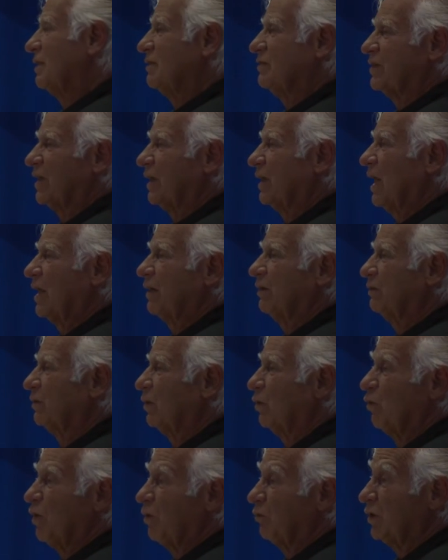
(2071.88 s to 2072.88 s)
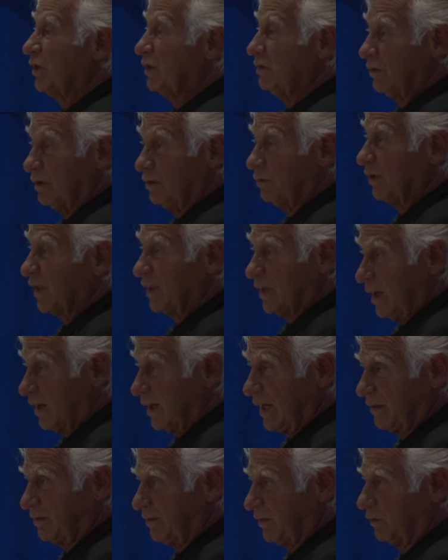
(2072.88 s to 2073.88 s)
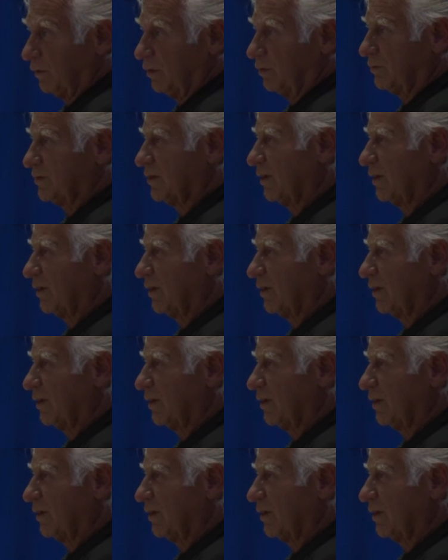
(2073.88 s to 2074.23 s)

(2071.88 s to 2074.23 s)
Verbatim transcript: said, I don't know what we'd do without ethanol.